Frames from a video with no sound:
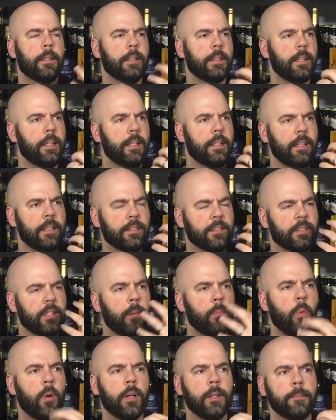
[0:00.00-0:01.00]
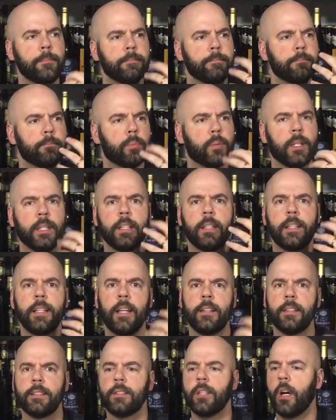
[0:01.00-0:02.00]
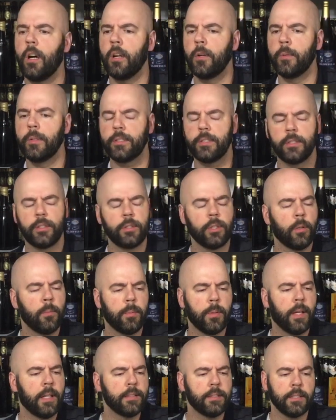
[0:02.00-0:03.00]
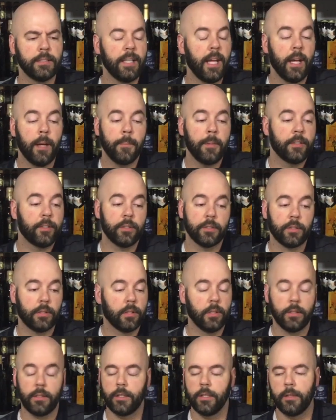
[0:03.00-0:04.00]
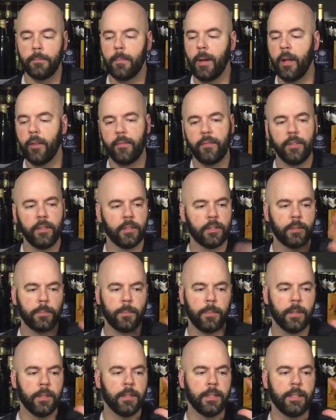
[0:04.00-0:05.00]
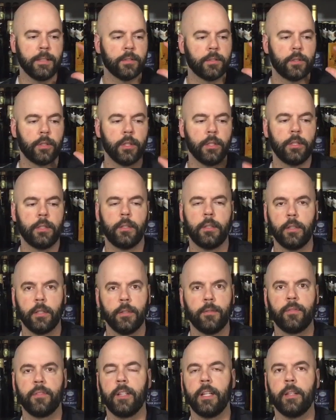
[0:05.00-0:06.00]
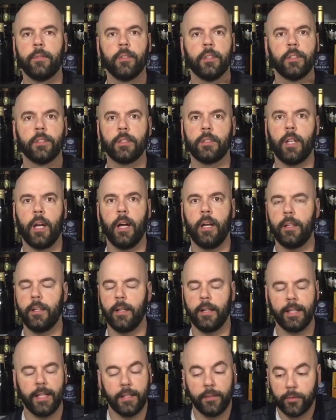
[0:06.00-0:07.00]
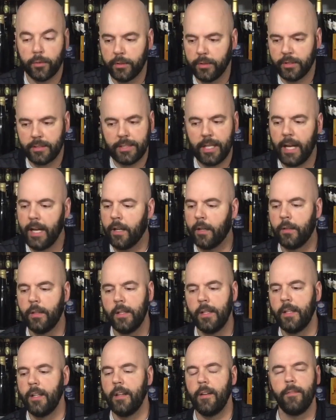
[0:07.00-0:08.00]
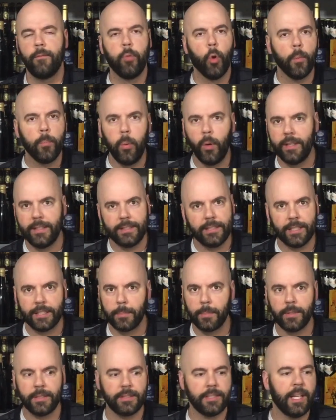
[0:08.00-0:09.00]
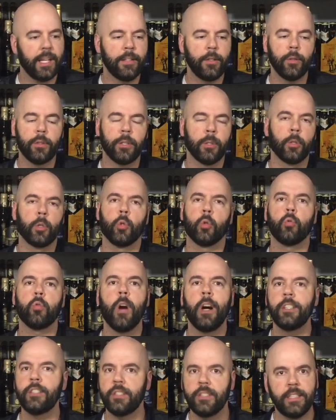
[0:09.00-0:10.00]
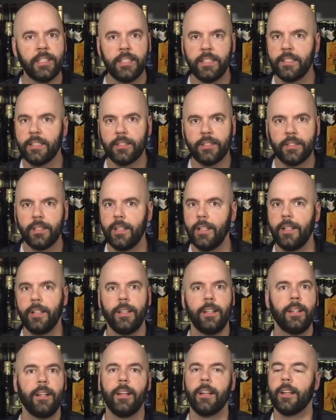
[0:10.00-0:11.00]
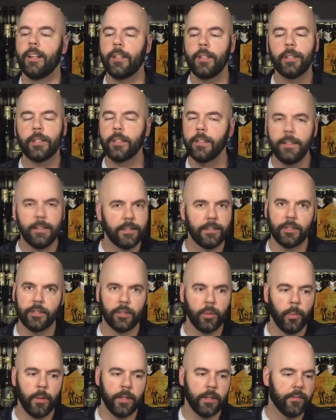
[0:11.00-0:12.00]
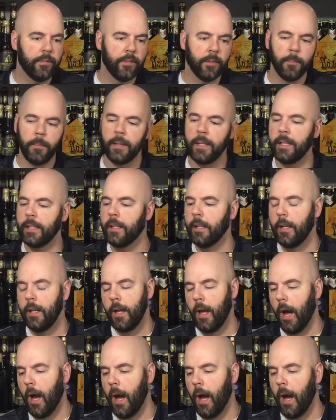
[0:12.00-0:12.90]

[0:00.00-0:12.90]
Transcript: It's somewhat prickly on the tongue, which is so pleasant. Yeah, I mean, it's just good mouthfeel experience, good flavors. Again, true to style, 4.6%. You can crush these. Clearly, this is a winner for me.